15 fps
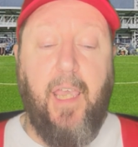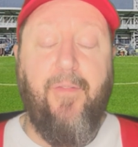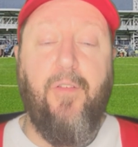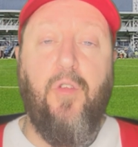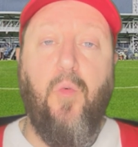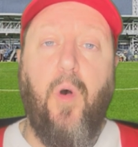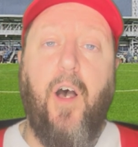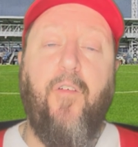
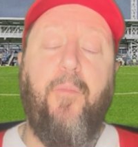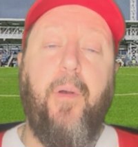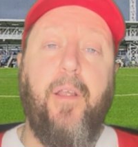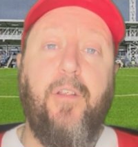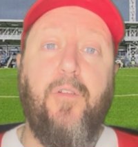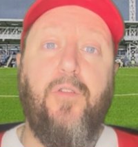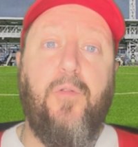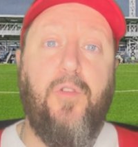though I've
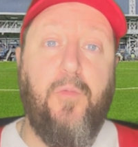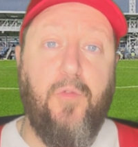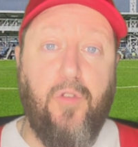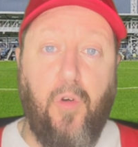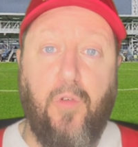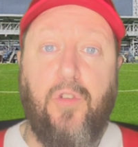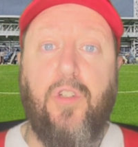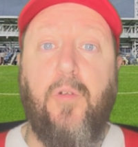been
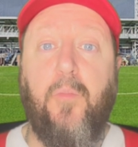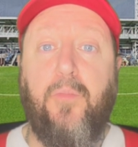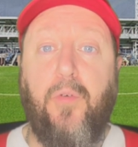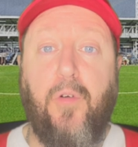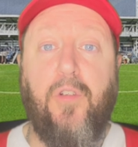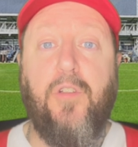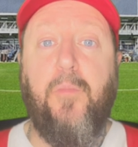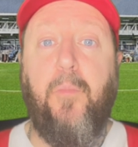Dodds and
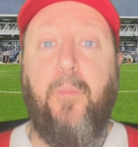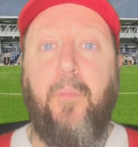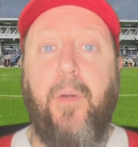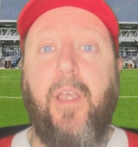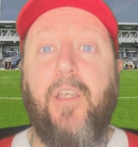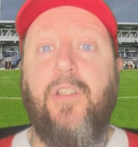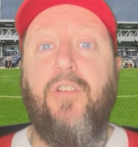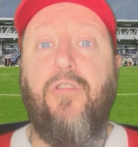Proctor's
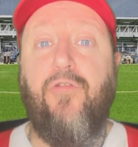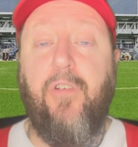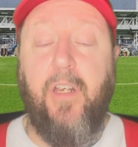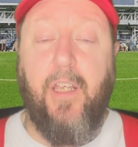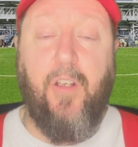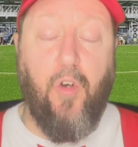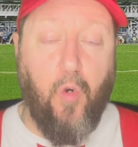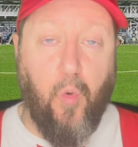biggest
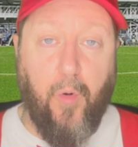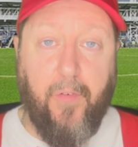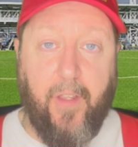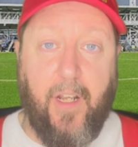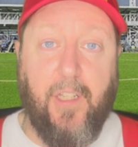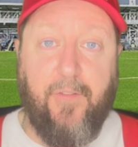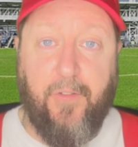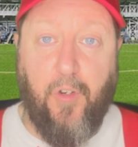critic over the
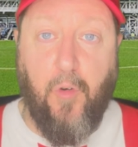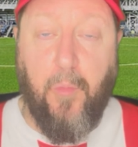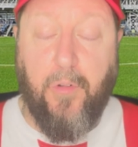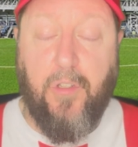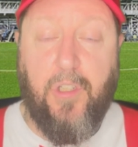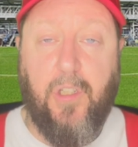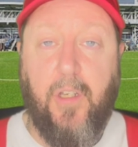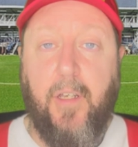last few
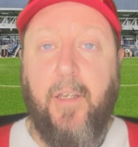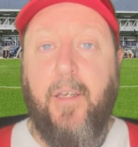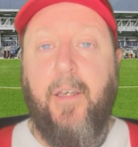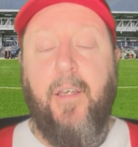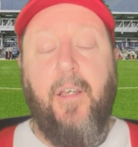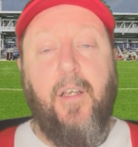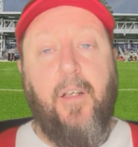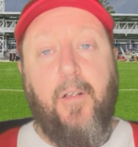months,
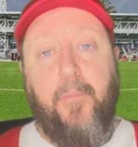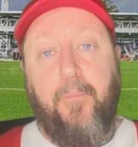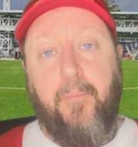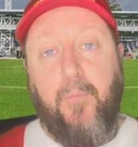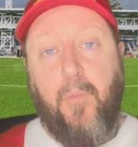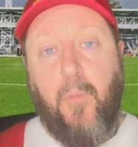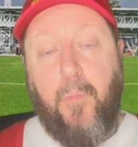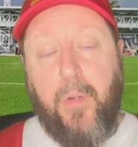
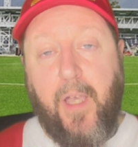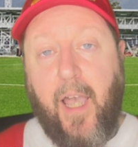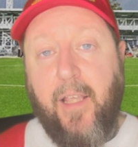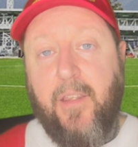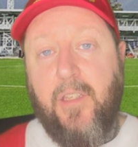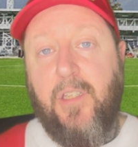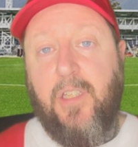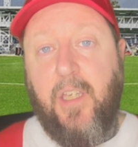
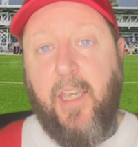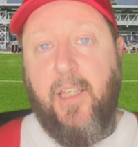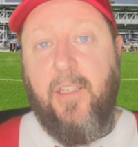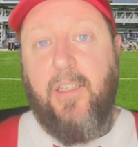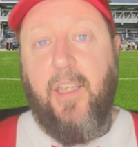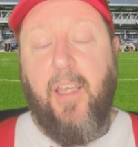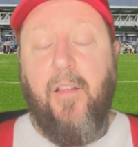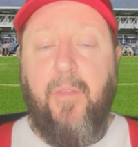behind the
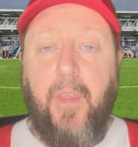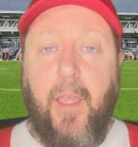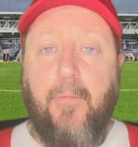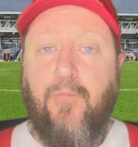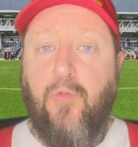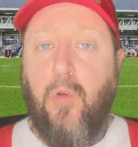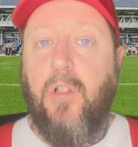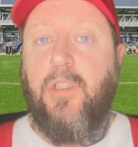scenes, in them
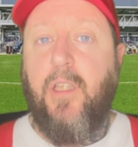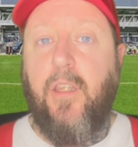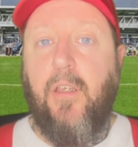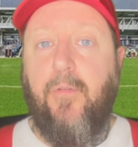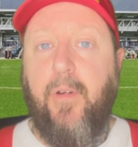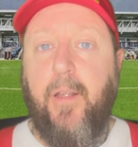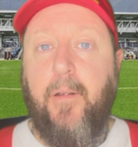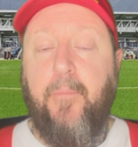roles that
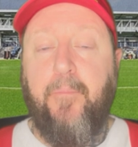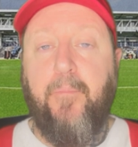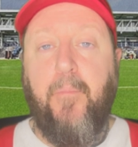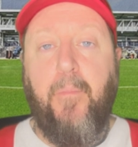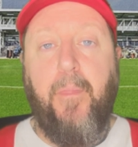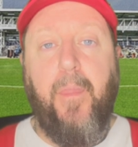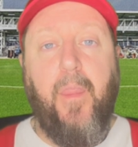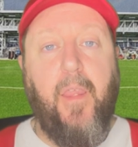they're in,
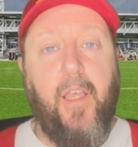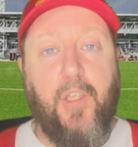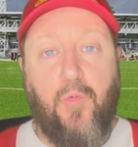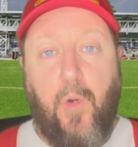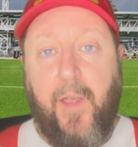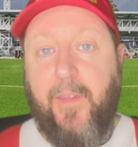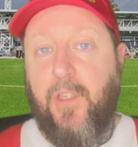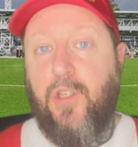is
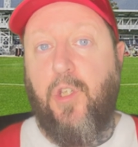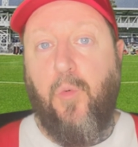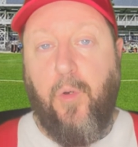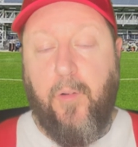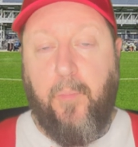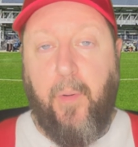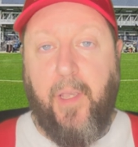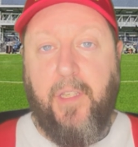where they're
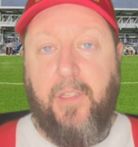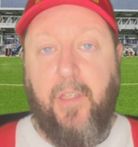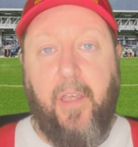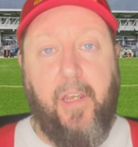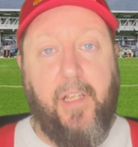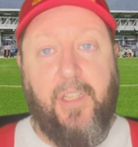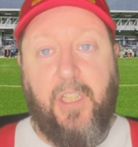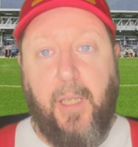suited best, and
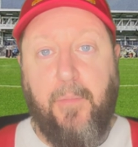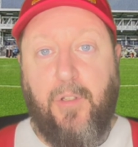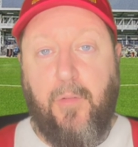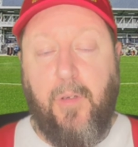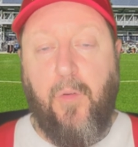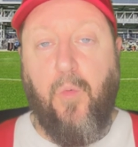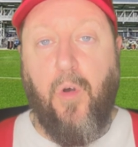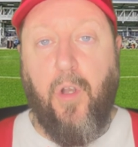it seems to
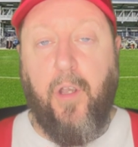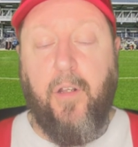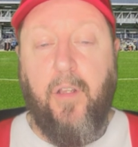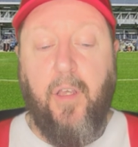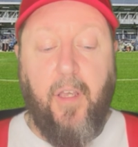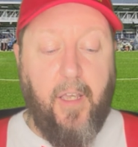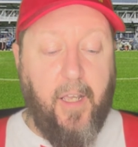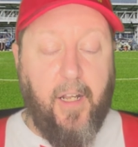be working.
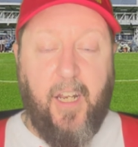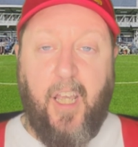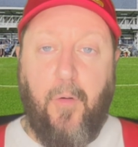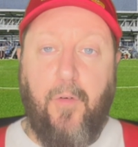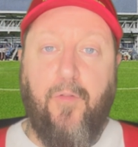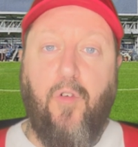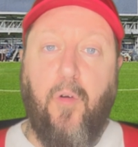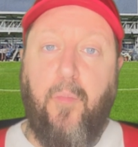Now
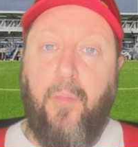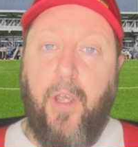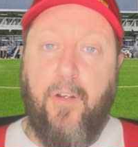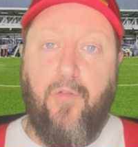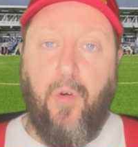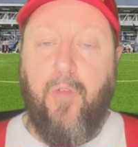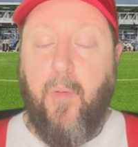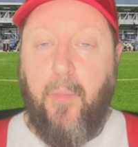we've got
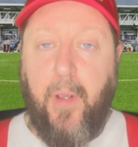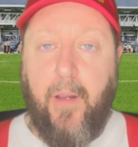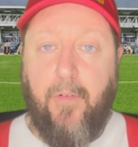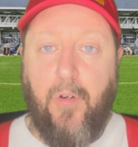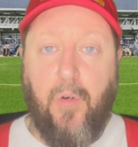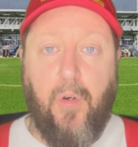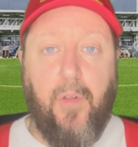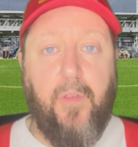Pedro
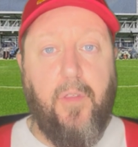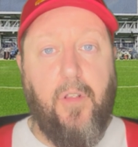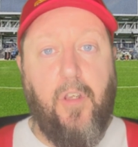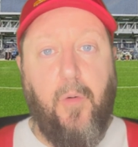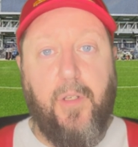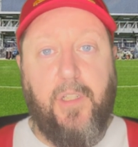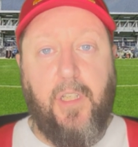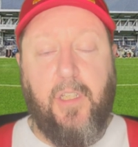Ribeiro, the new
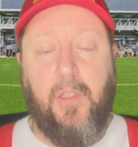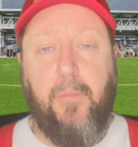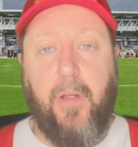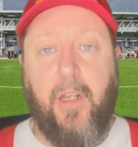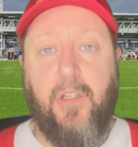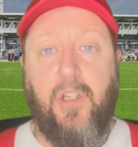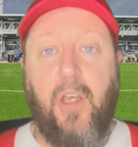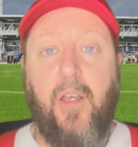assistant
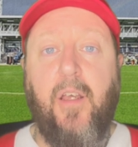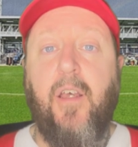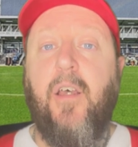manager,